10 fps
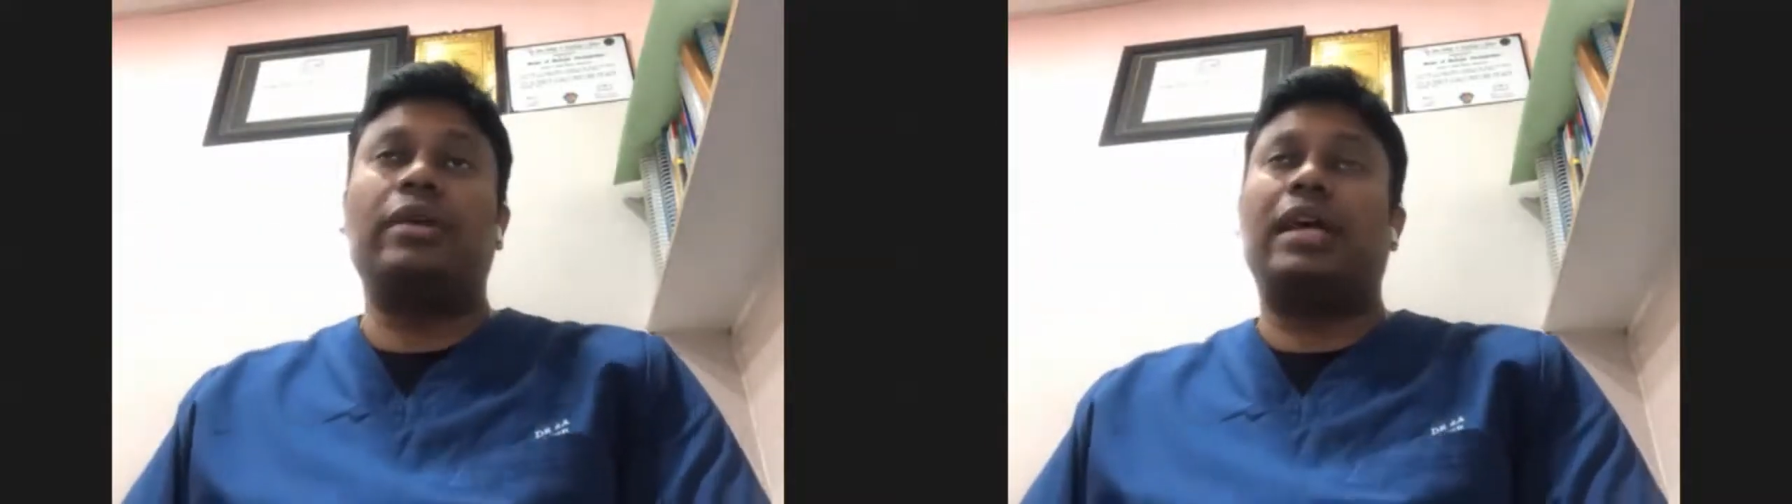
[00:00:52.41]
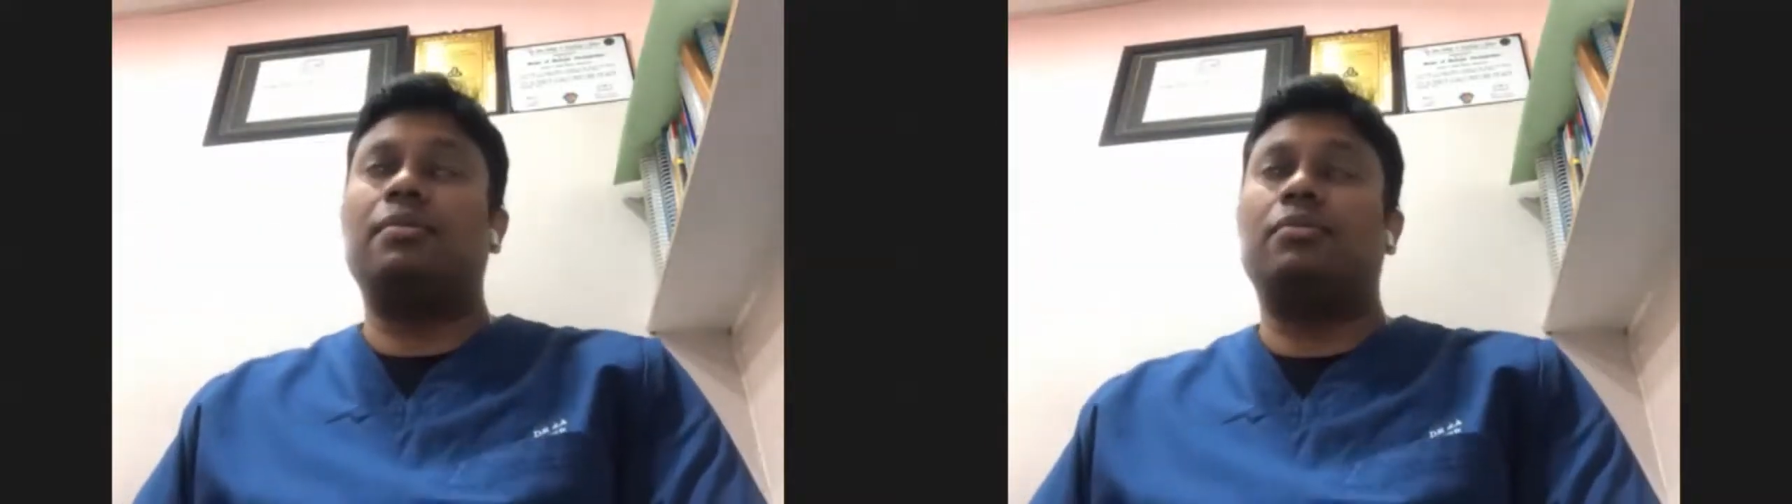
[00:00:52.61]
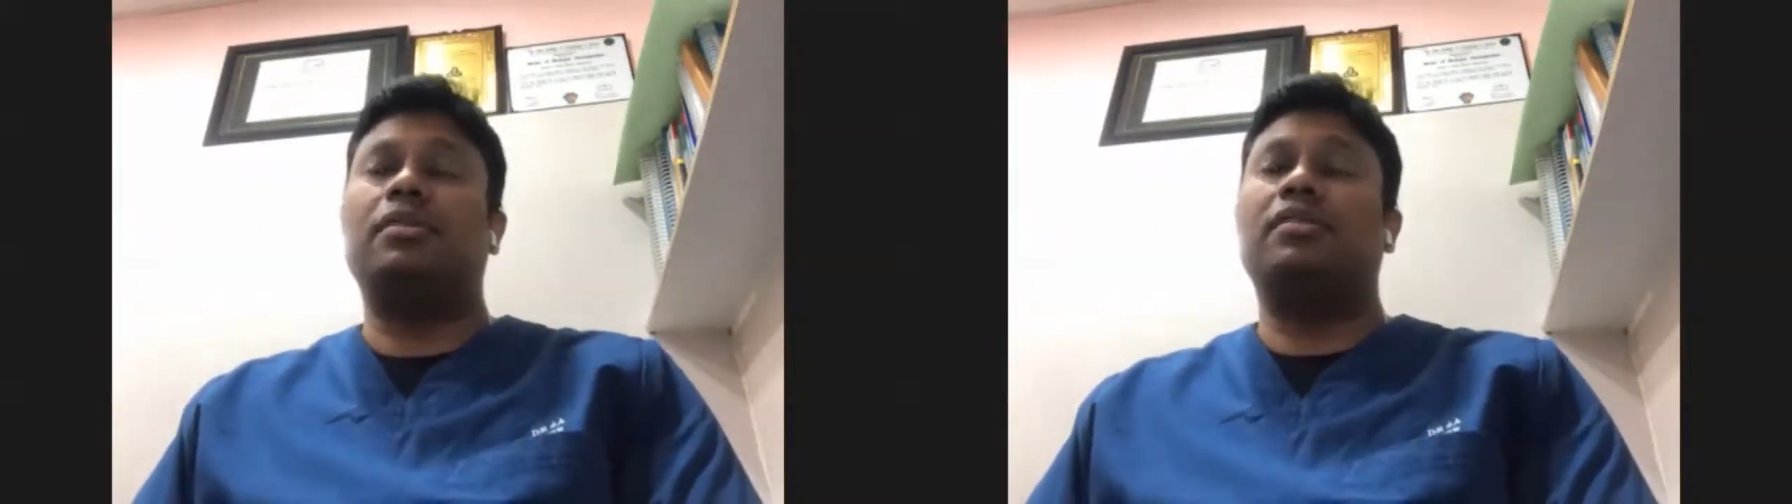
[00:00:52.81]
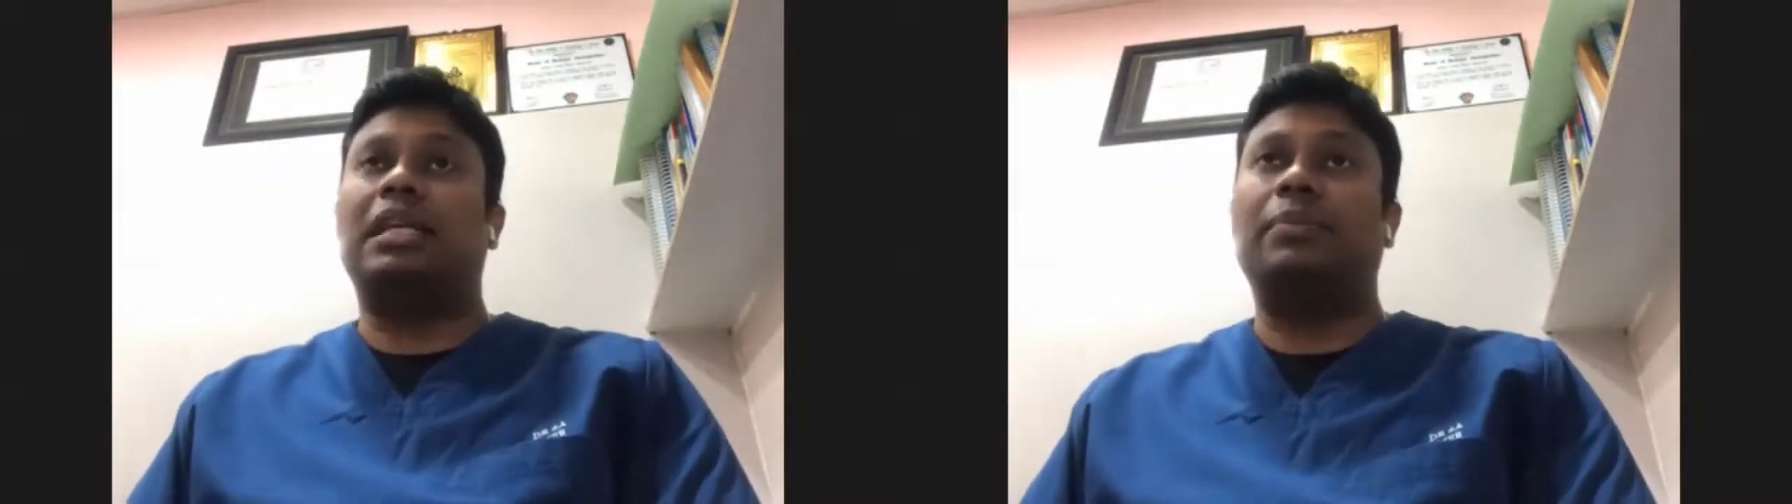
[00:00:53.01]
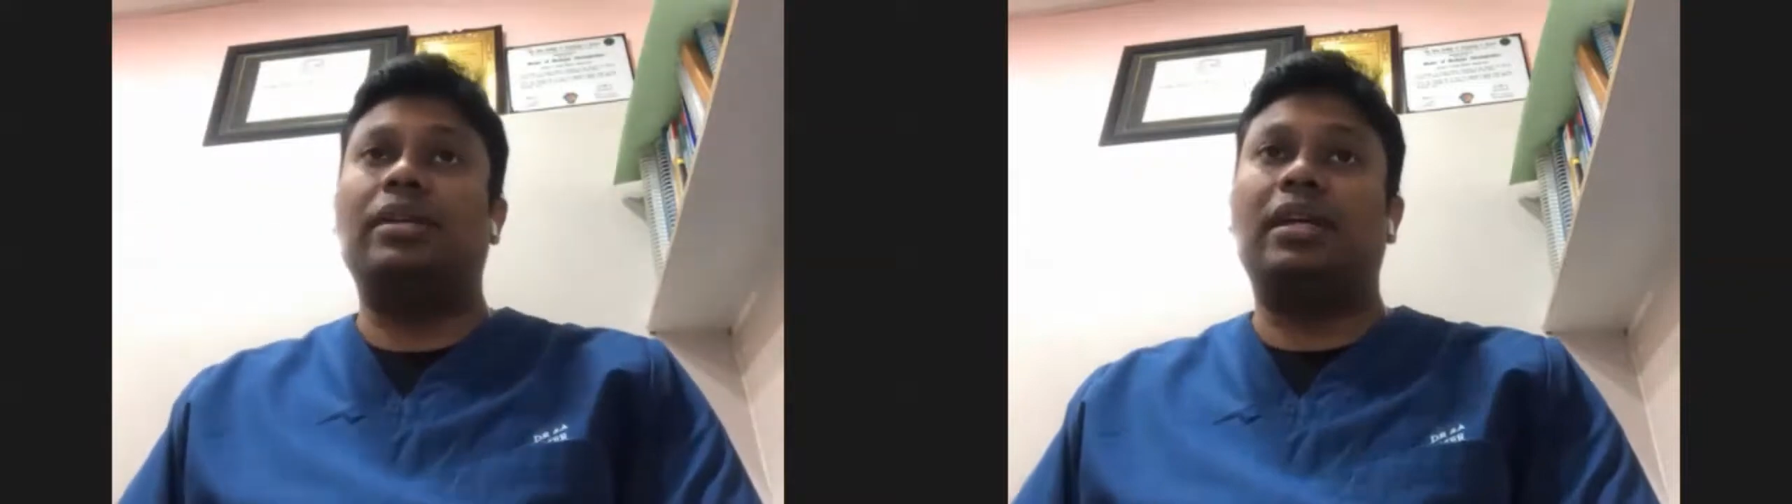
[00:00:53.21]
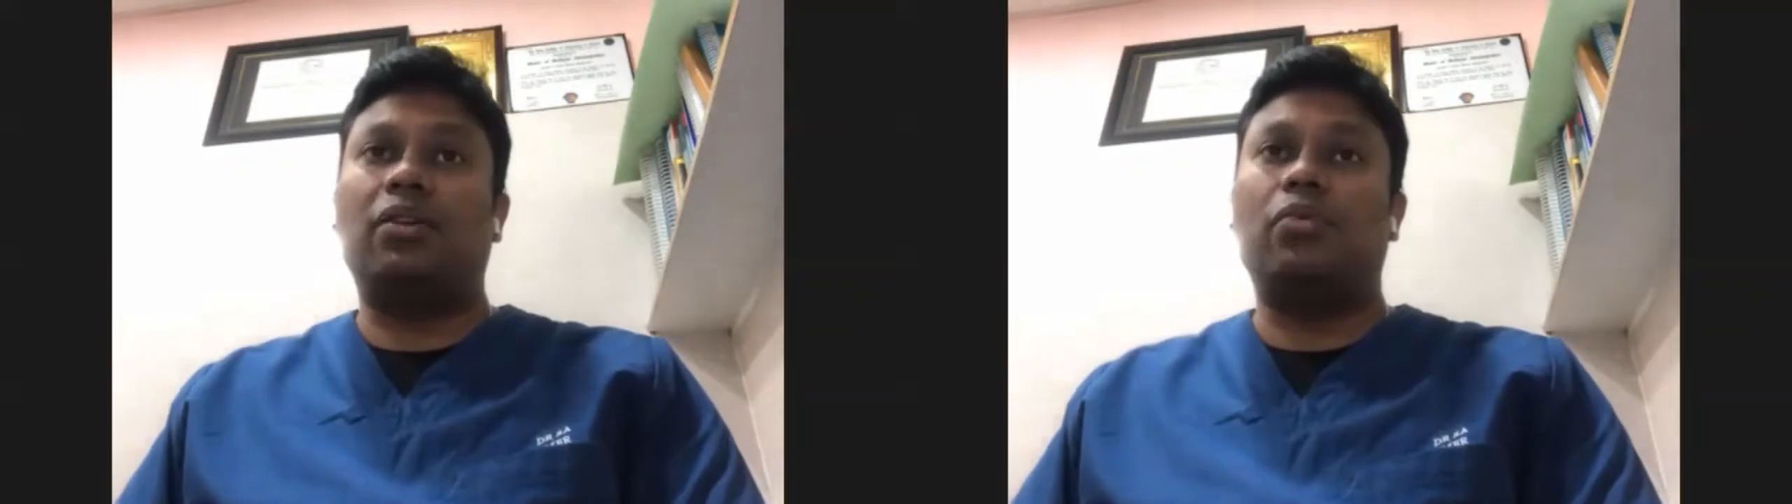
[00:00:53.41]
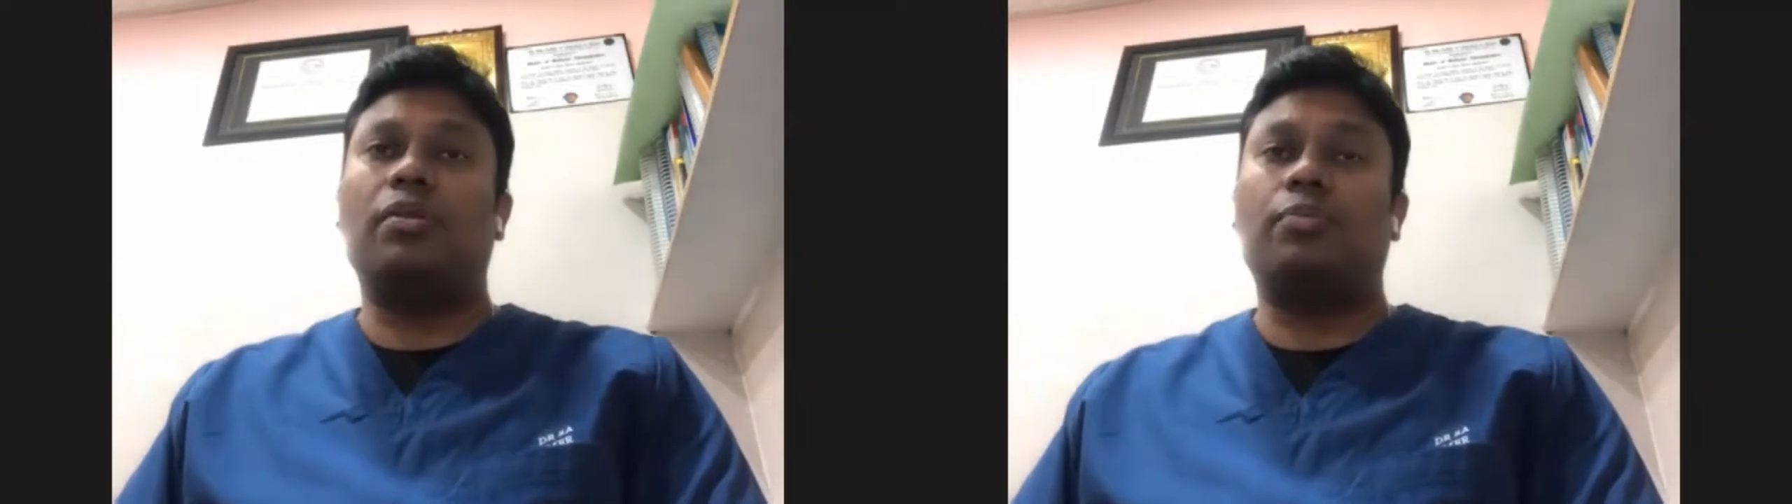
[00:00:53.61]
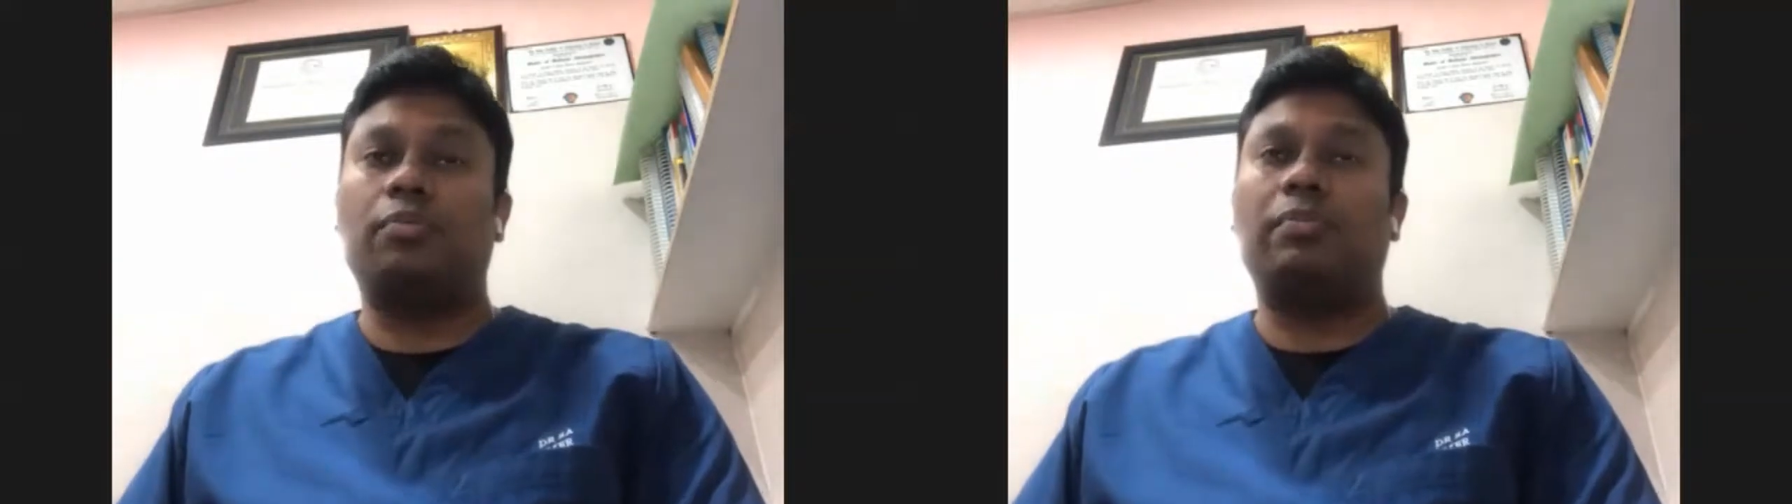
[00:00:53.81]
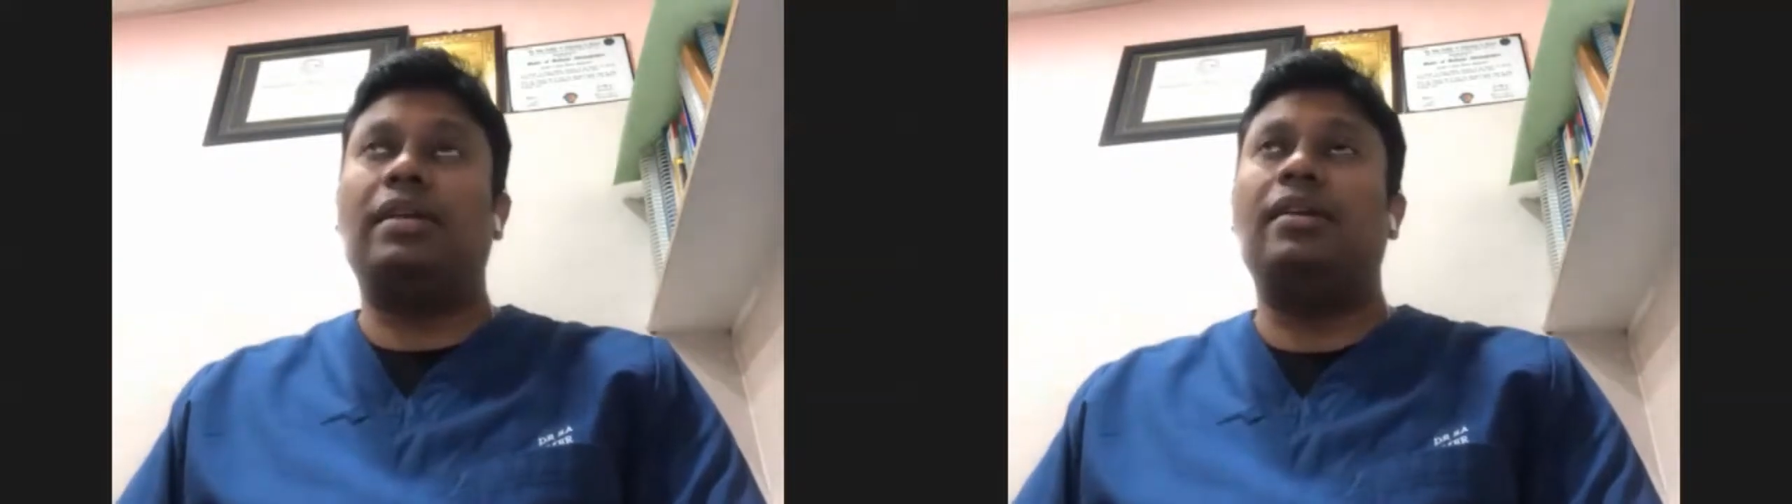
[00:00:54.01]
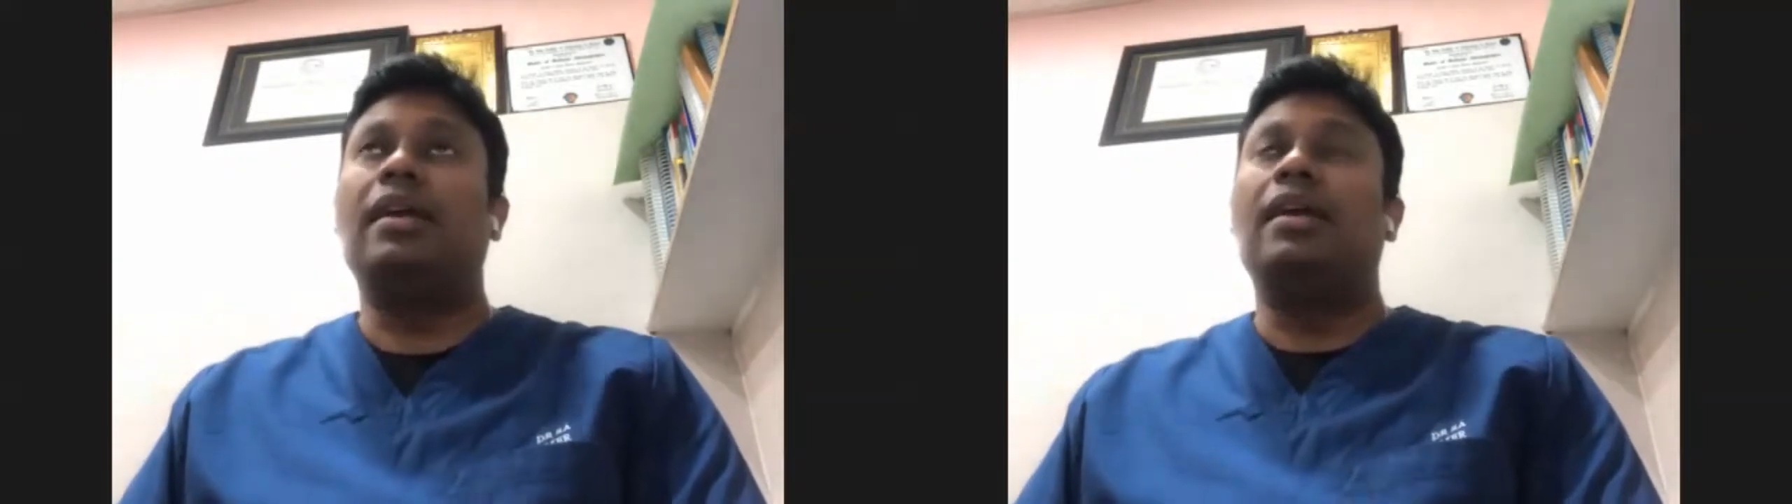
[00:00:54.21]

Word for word: do care about the same thing i don't want to put my